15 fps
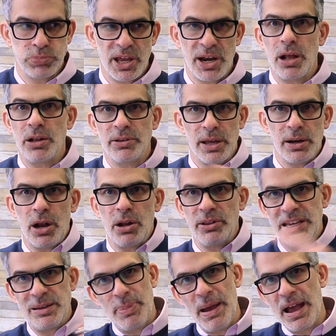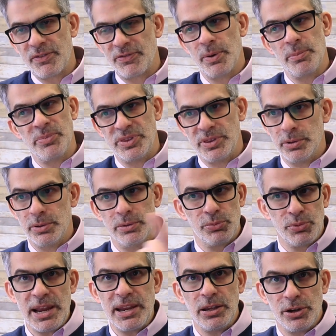and I'll link back from the
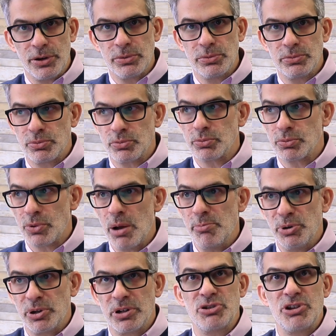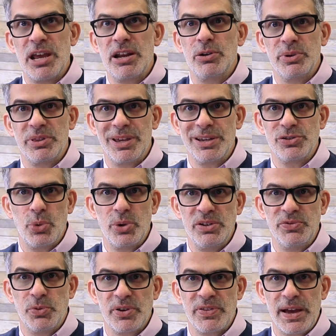regular Rob Booker channel with like
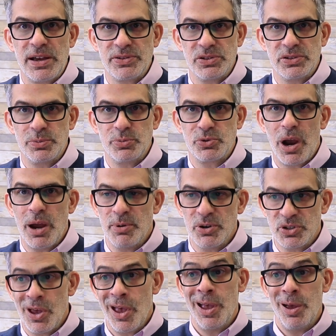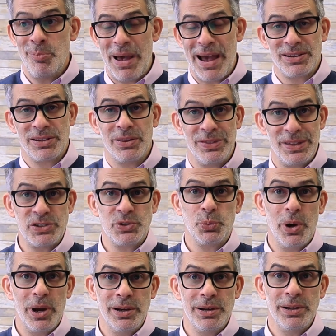24,000 subscribers back to this
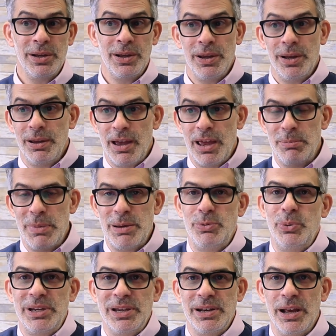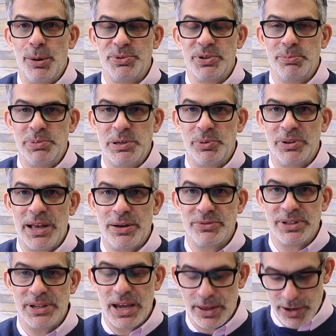one, and maybe we can help some people out
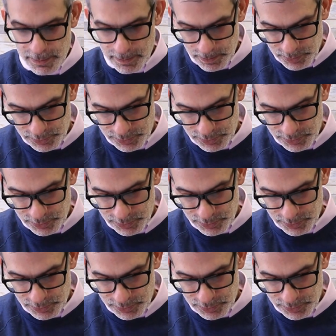together.